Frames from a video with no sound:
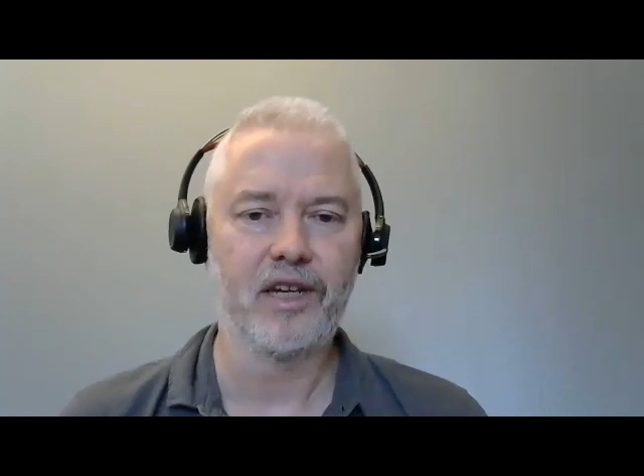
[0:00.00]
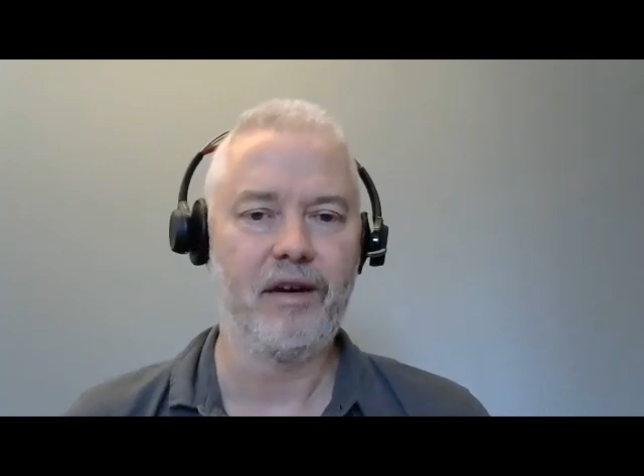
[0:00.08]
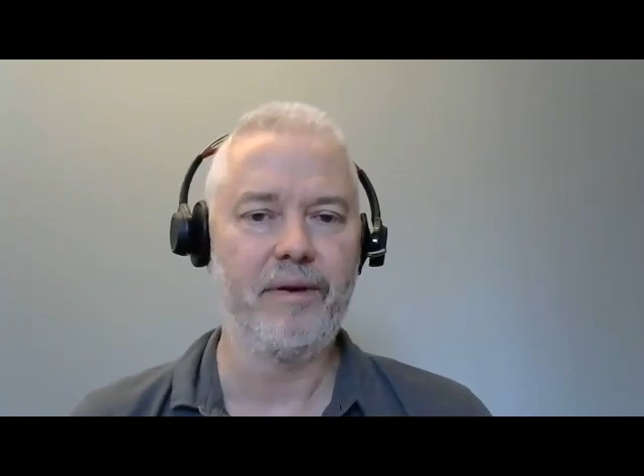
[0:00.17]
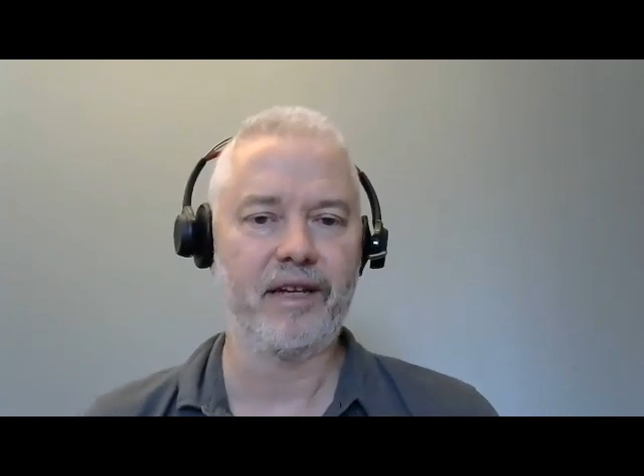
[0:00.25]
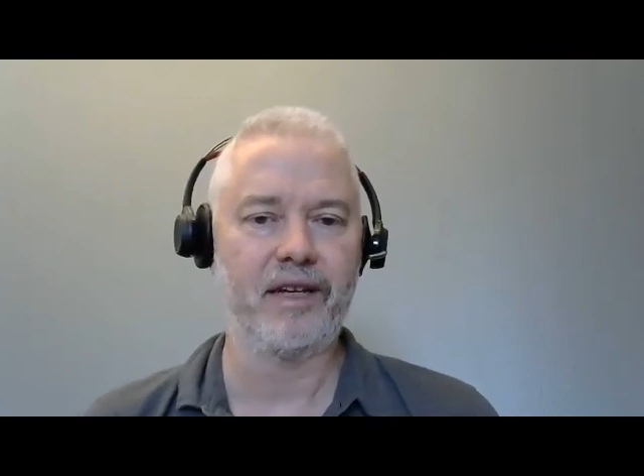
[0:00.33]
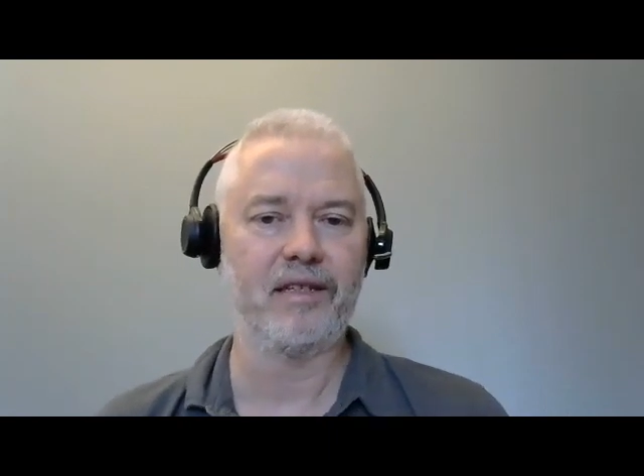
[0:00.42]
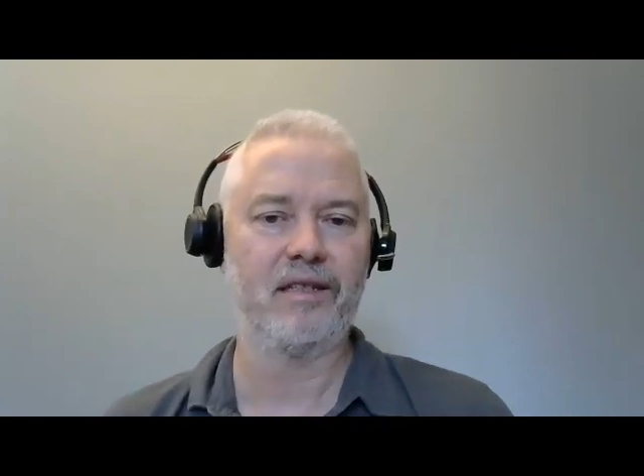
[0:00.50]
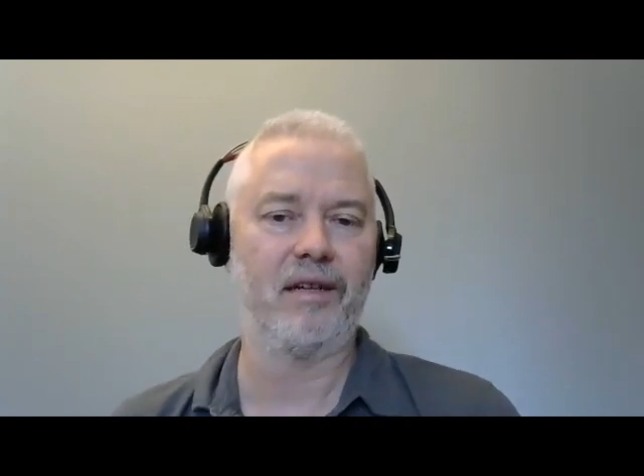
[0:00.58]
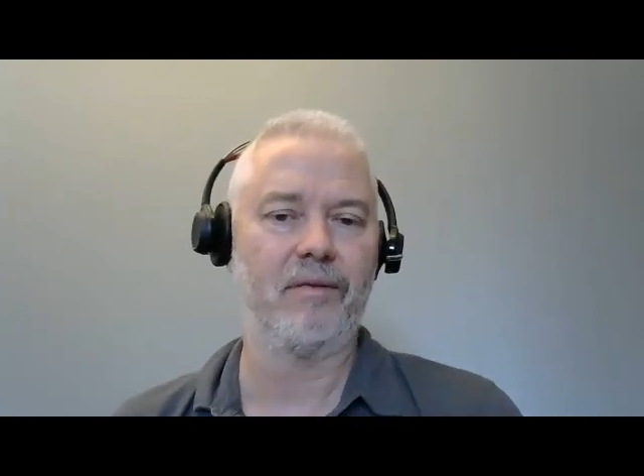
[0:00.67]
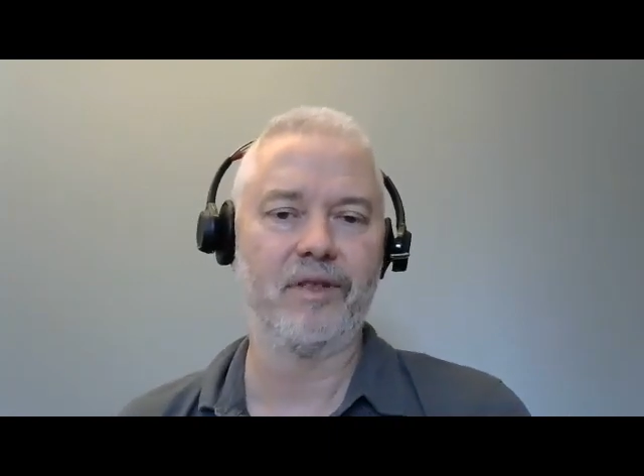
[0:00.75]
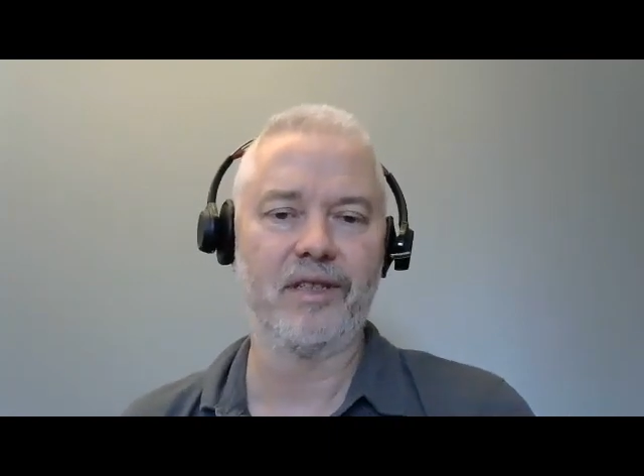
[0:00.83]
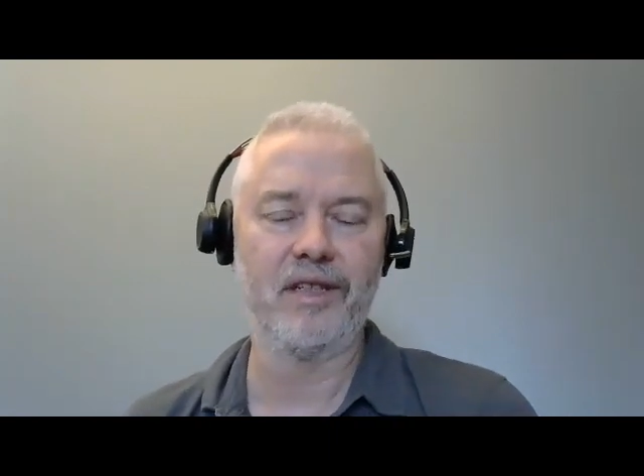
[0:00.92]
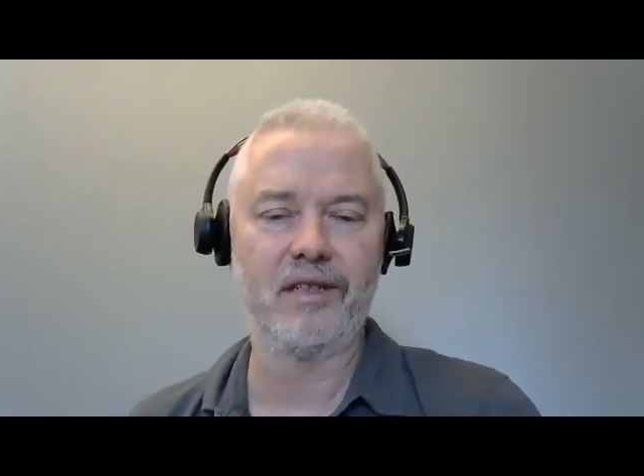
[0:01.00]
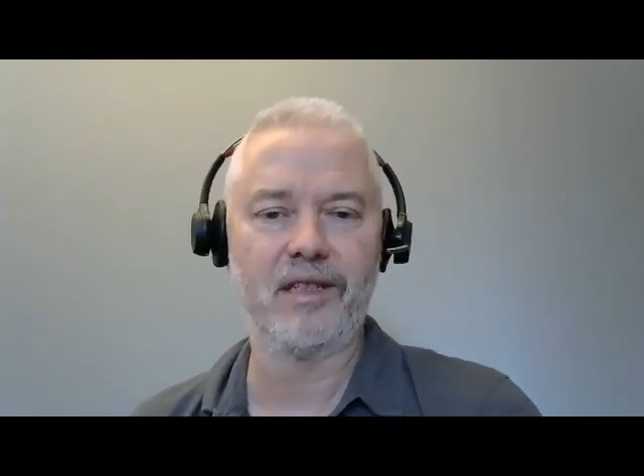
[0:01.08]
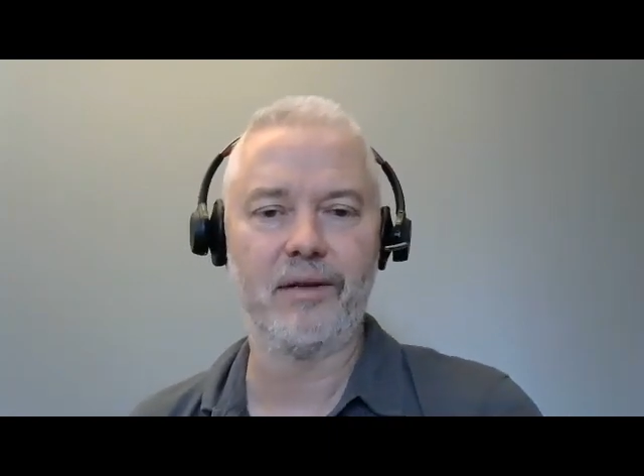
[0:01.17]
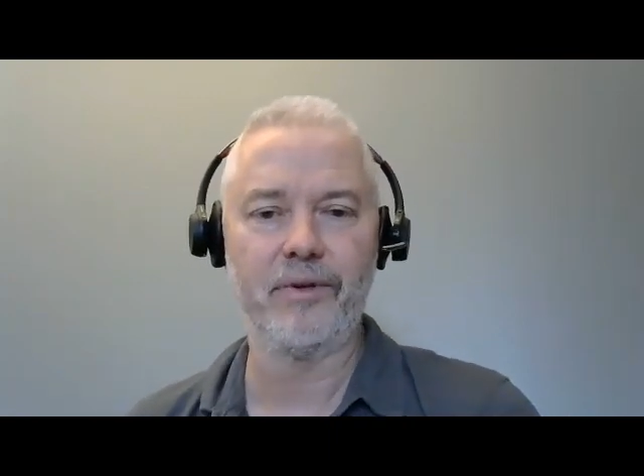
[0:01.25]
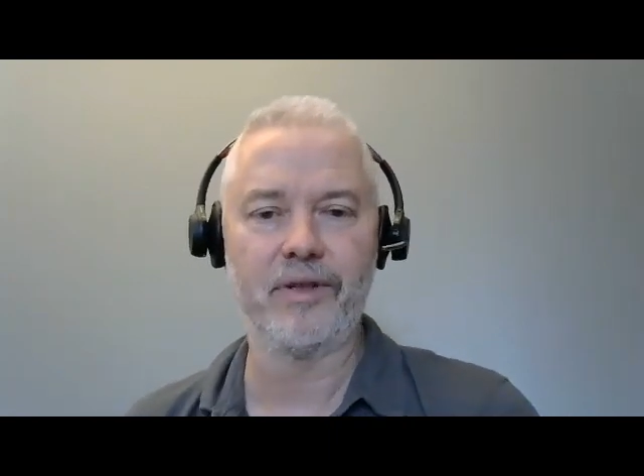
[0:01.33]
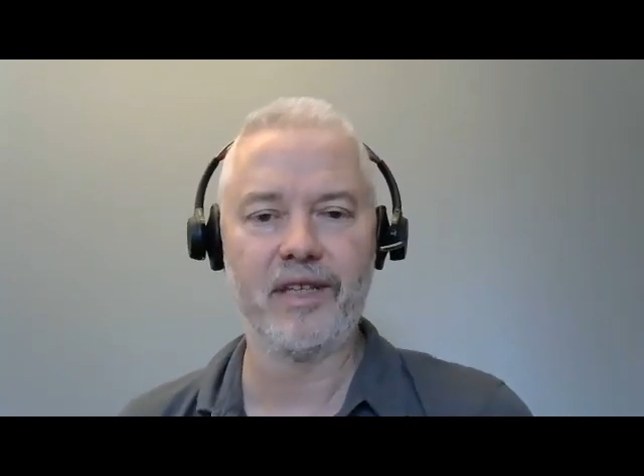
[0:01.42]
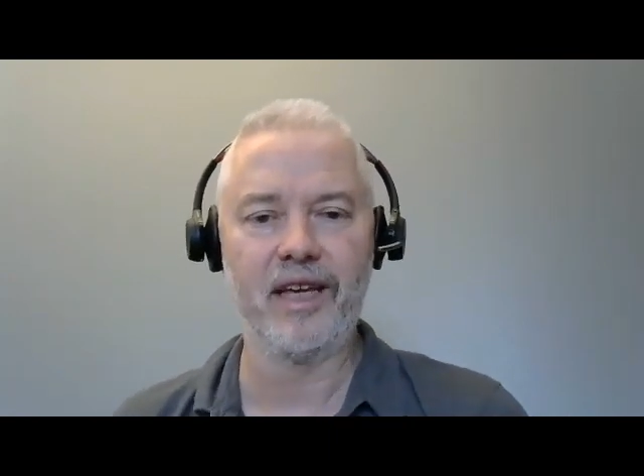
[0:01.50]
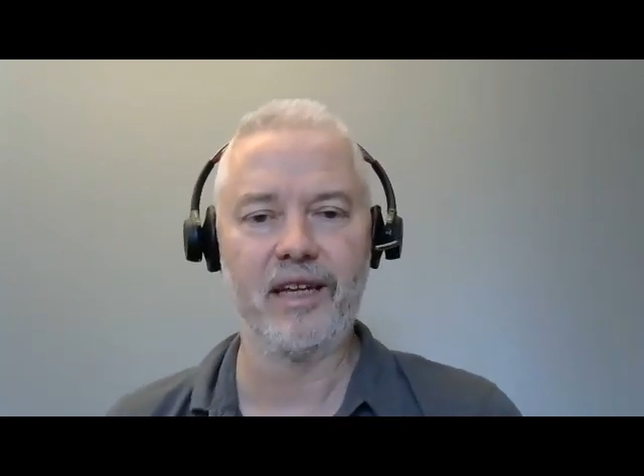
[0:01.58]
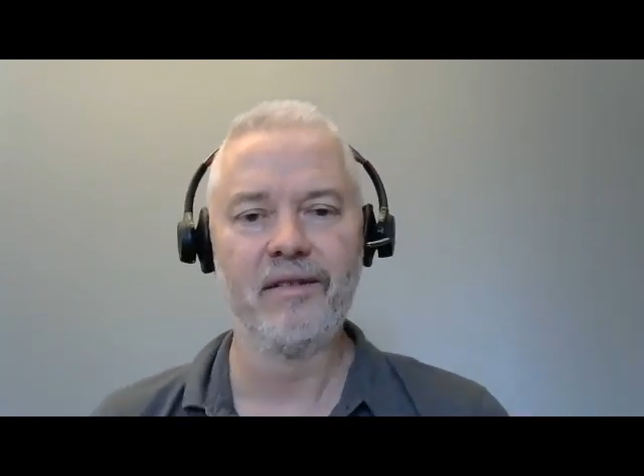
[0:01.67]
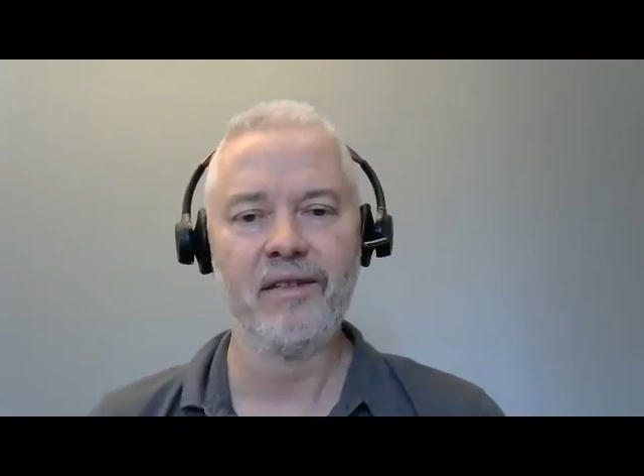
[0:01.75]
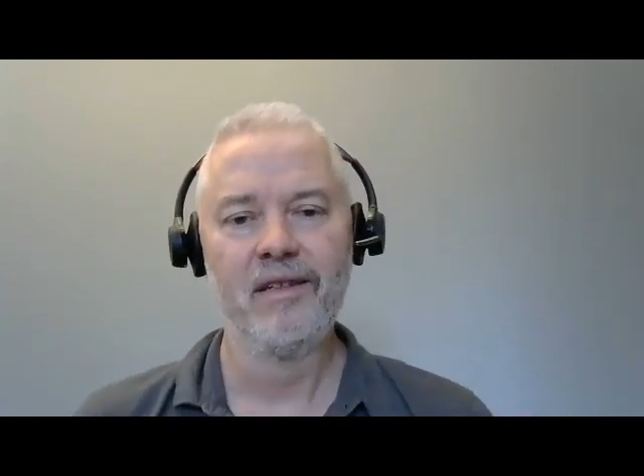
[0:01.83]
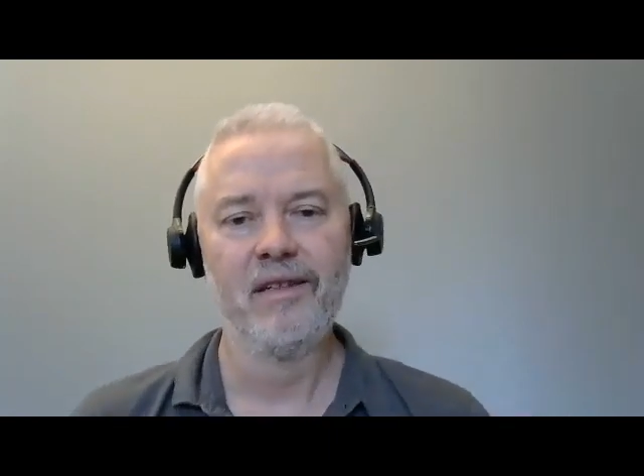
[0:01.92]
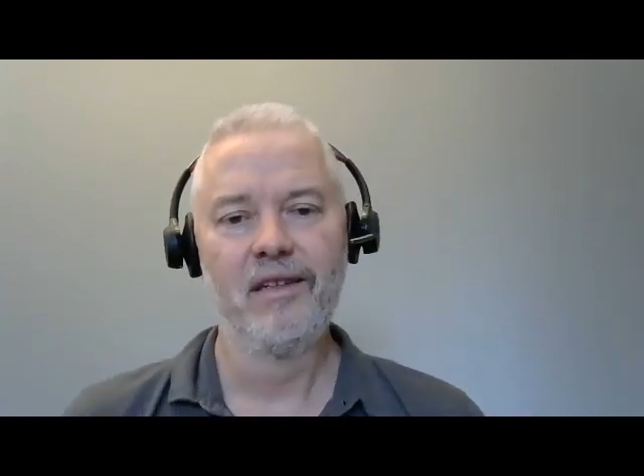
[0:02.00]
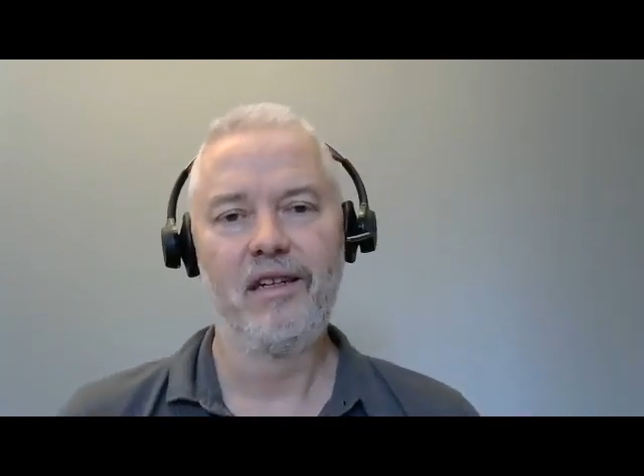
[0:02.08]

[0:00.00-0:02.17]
Some was coax, yeah. some was this, some was that.